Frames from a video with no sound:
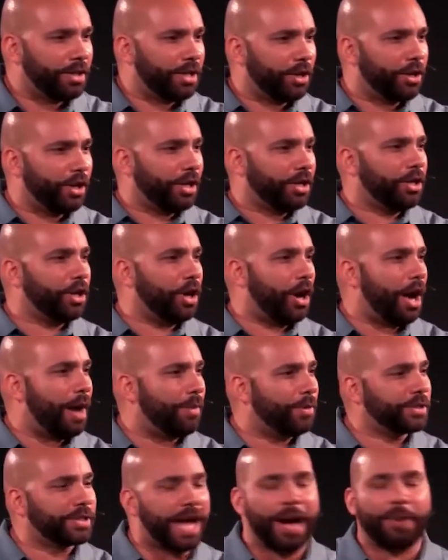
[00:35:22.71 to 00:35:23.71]
good. You know, I
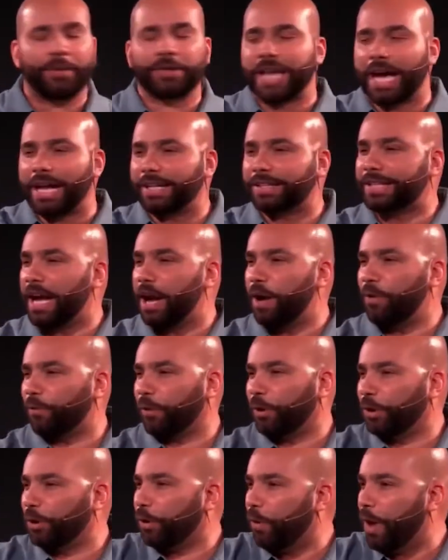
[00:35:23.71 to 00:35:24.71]
was out of town
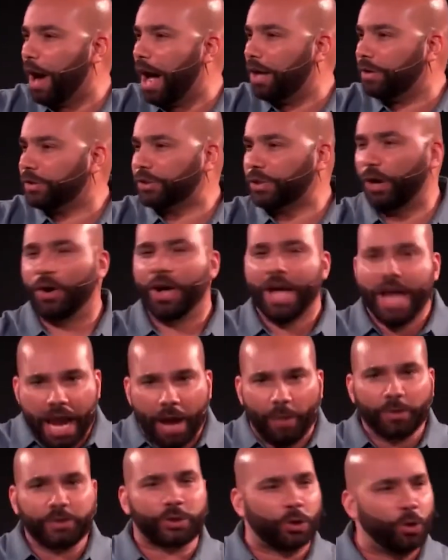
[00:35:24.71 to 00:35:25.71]
for a little while, so
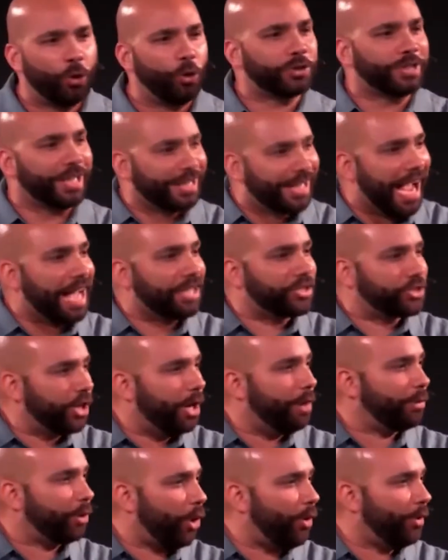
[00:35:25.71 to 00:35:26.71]
it was cool to catch
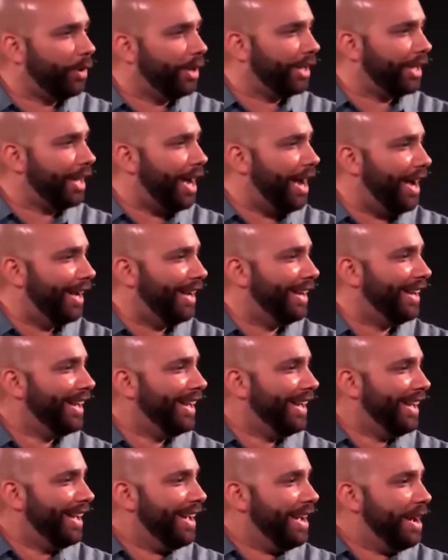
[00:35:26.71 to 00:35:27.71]
up, glory to God.
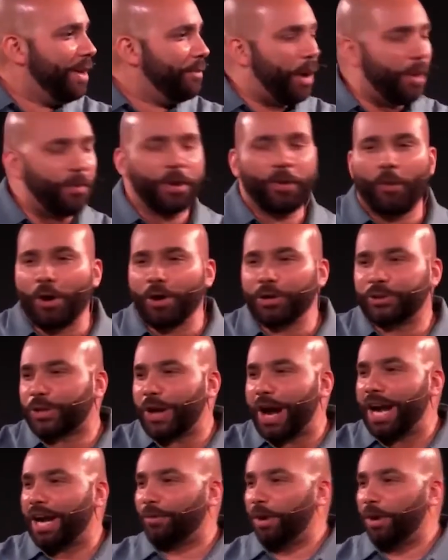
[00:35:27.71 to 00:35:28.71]
But we weren't trying to